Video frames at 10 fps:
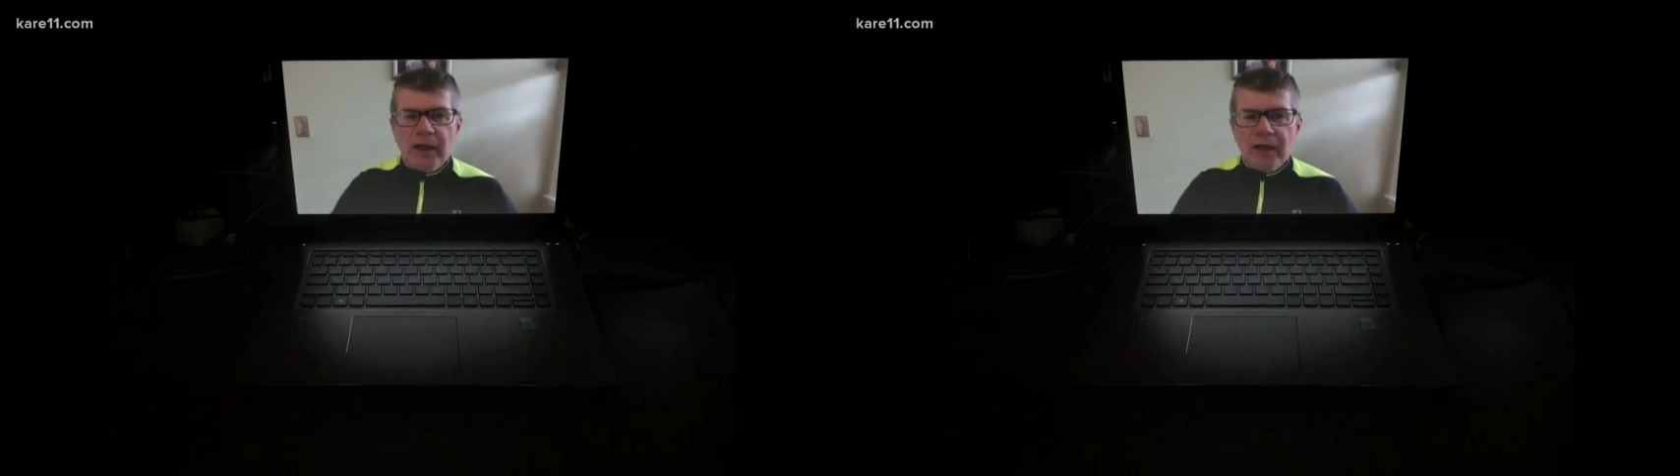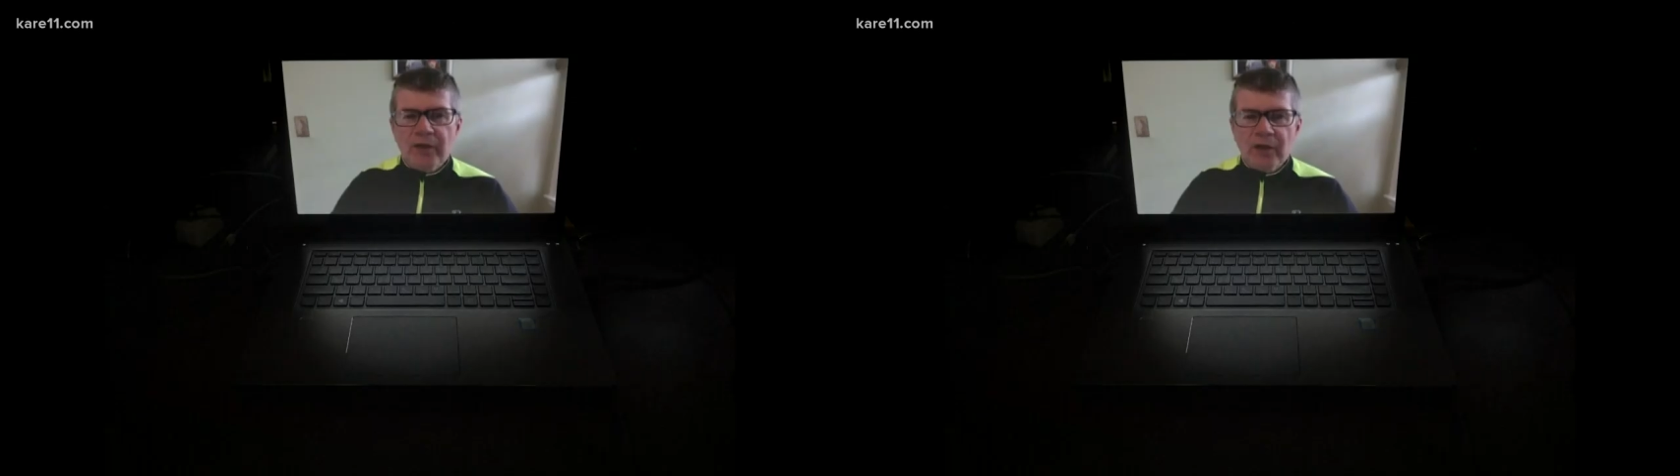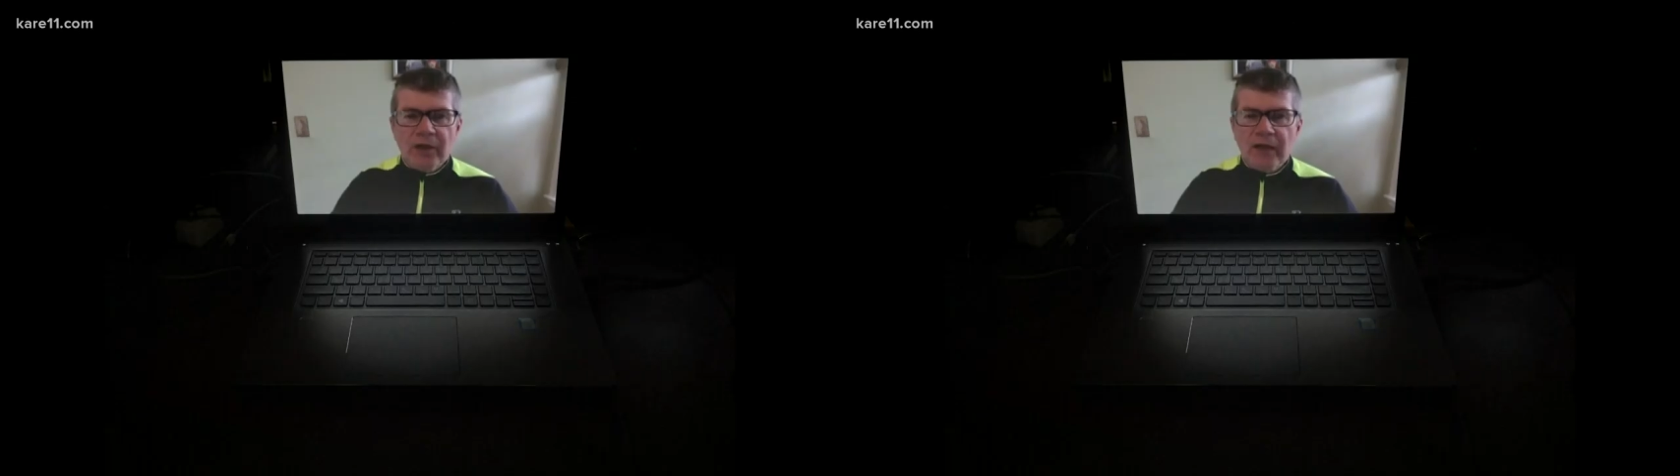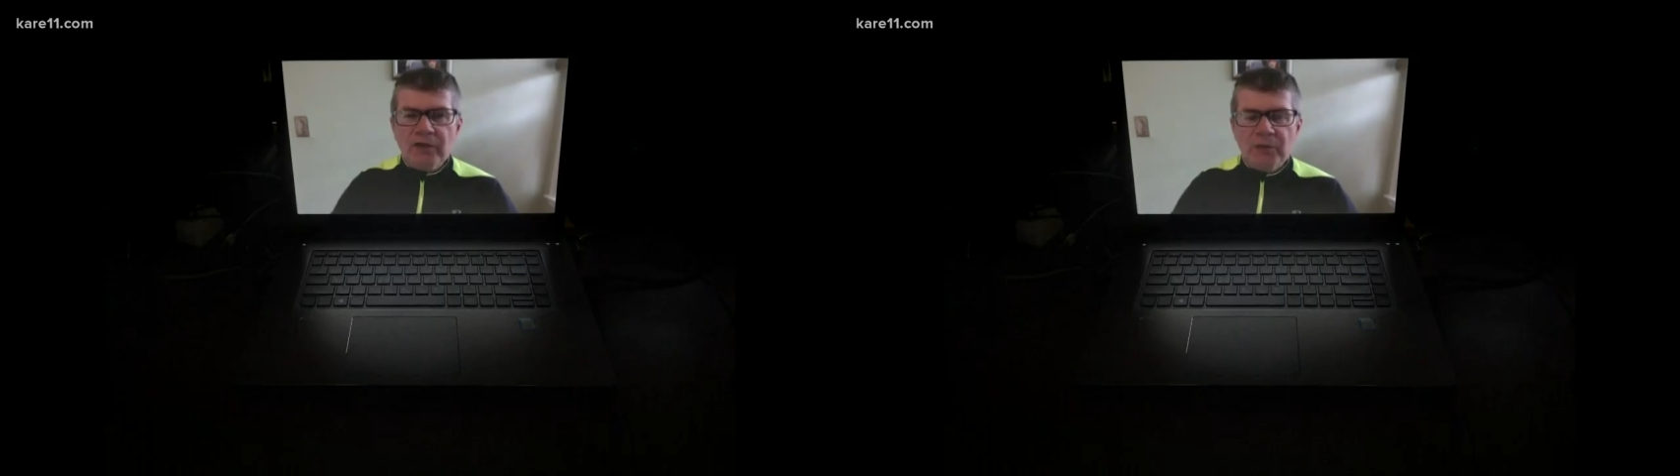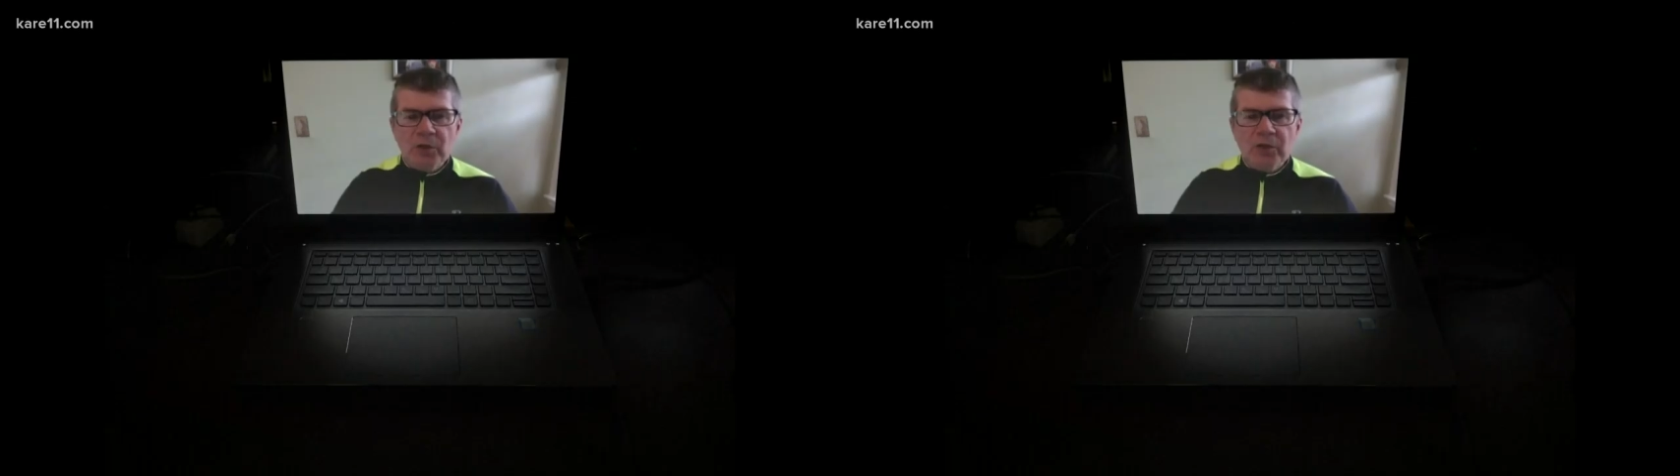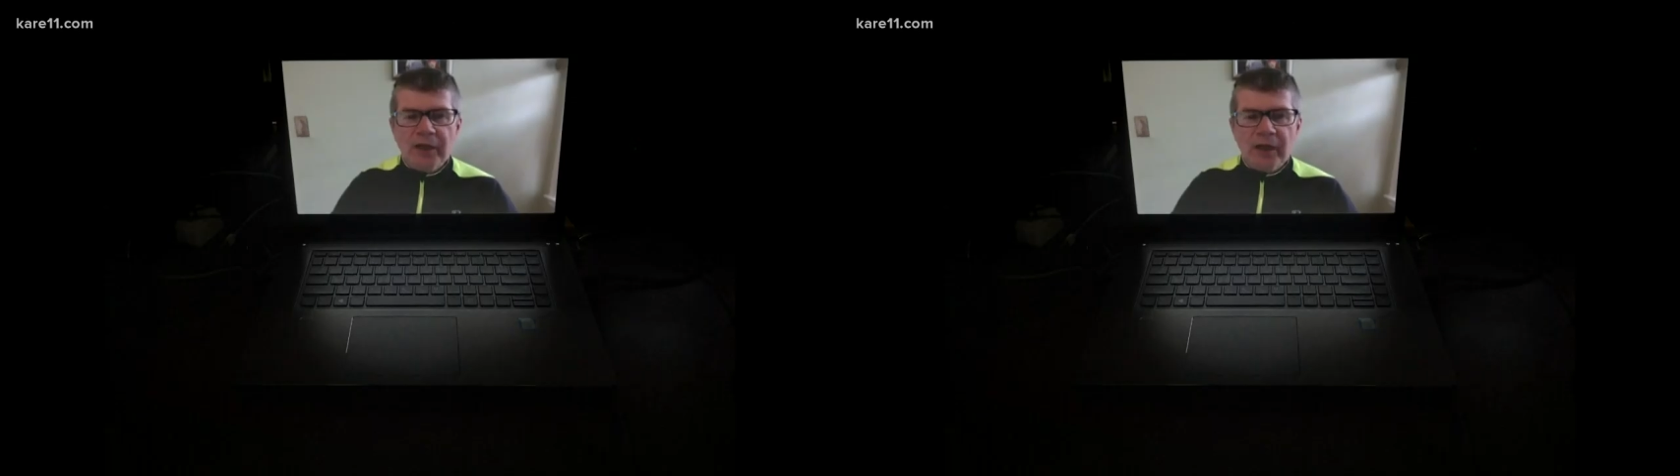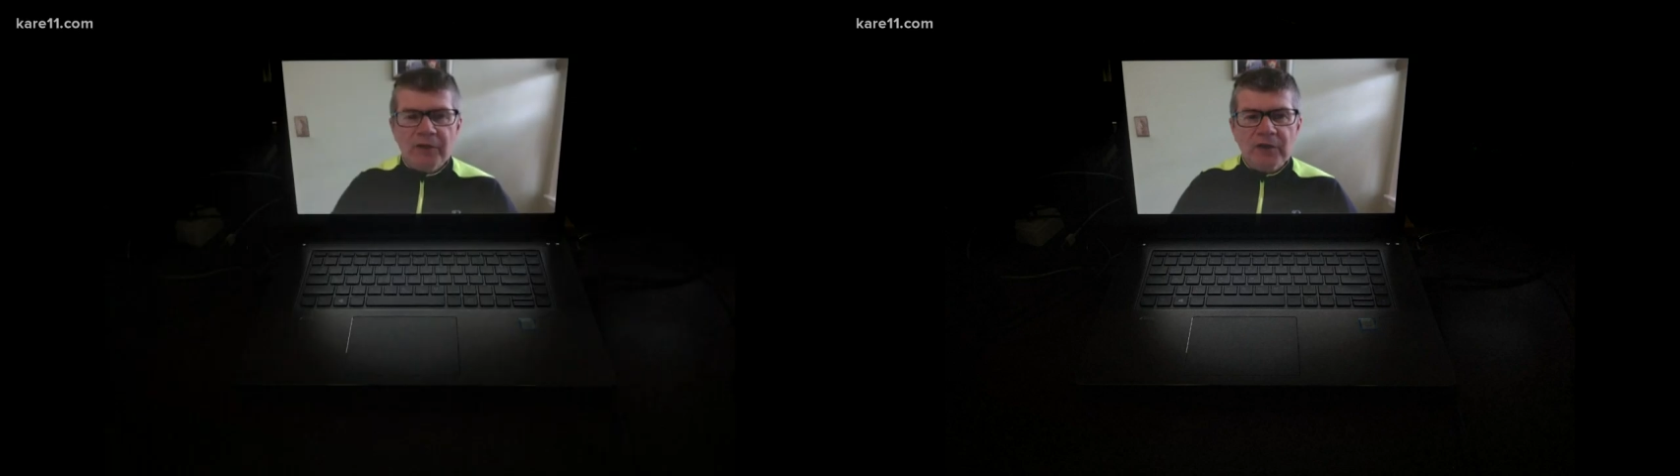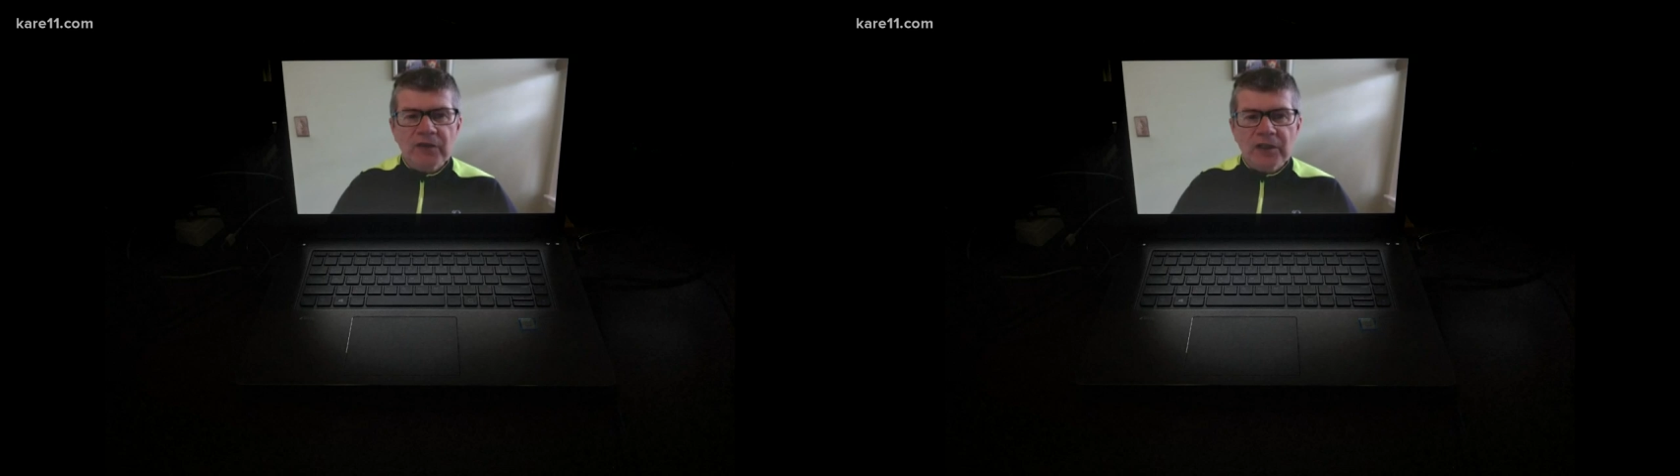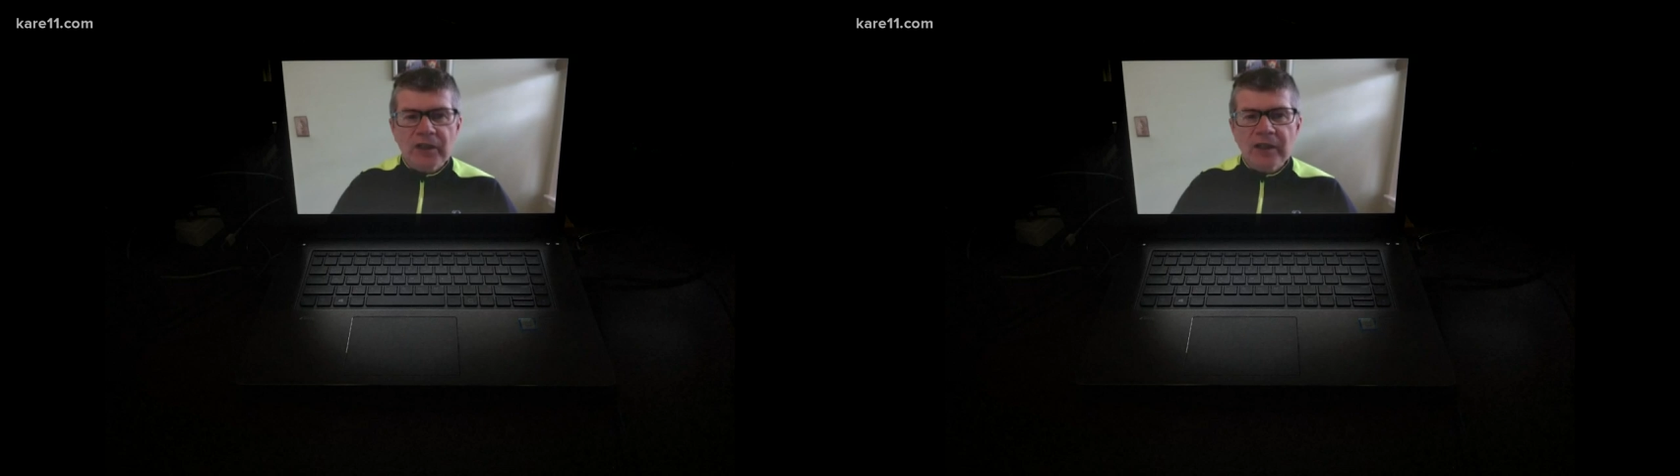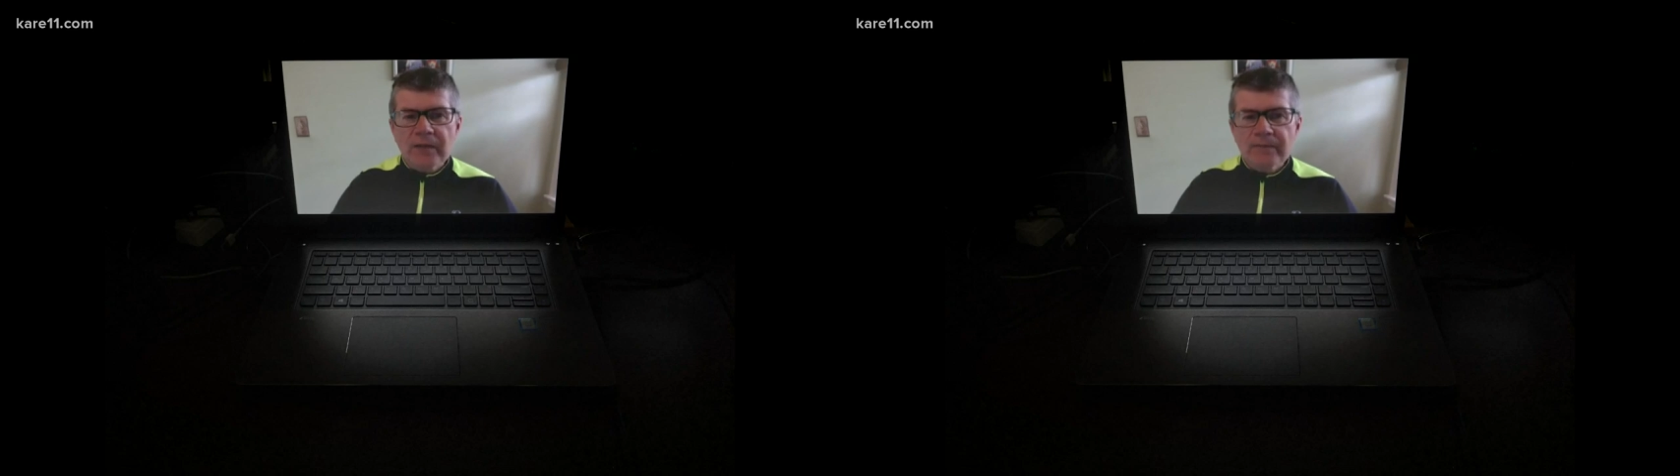will ha- they'll have some early efficacy
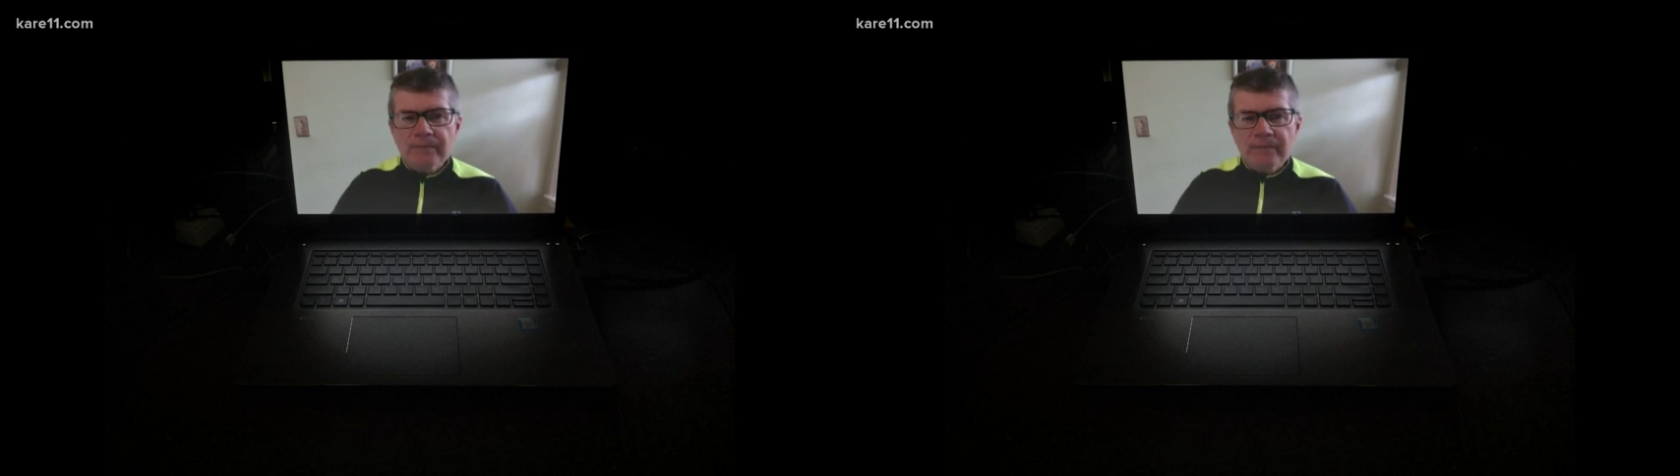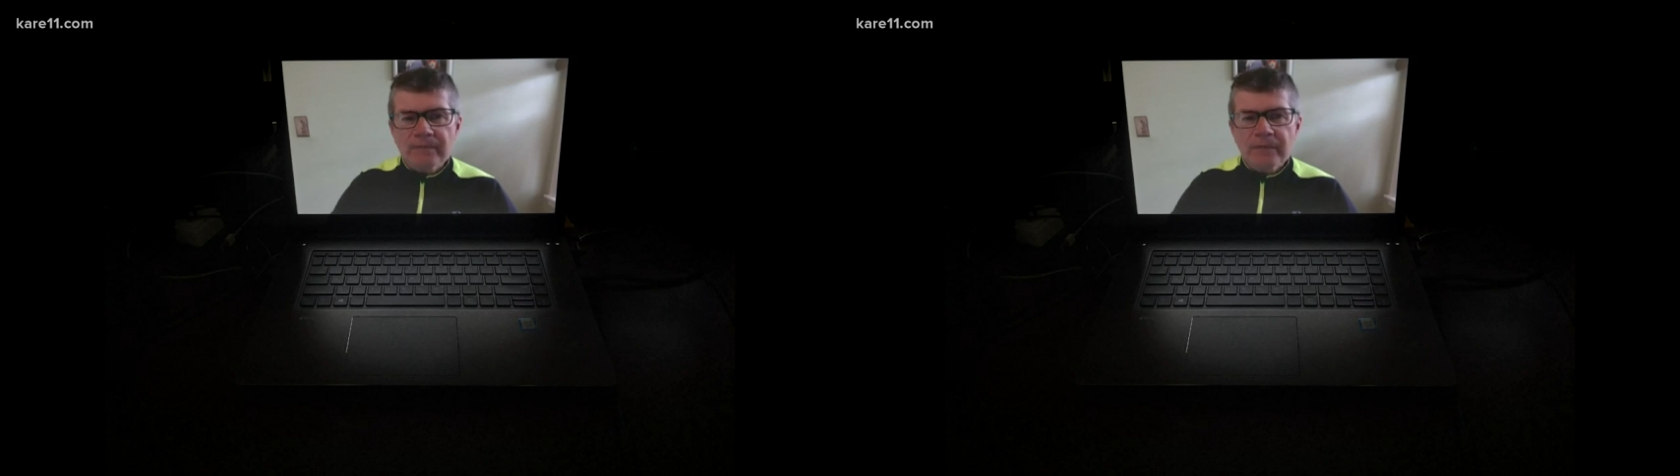data.